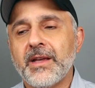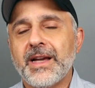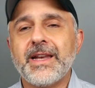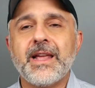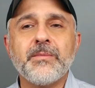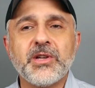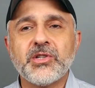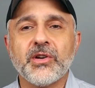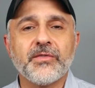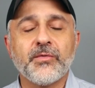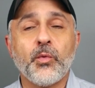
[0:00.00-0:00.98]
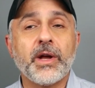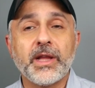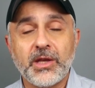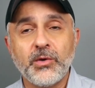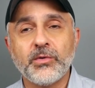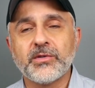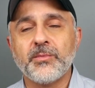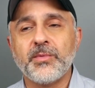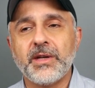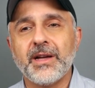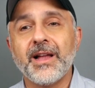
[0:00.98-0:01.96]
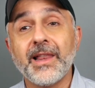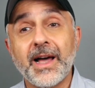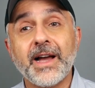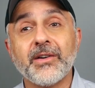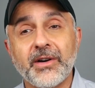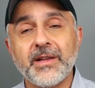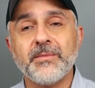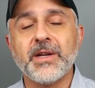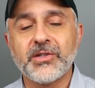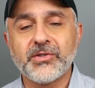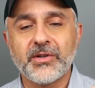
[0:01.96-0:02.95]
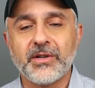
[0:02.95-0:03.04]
an image of what it used to be, a lighter image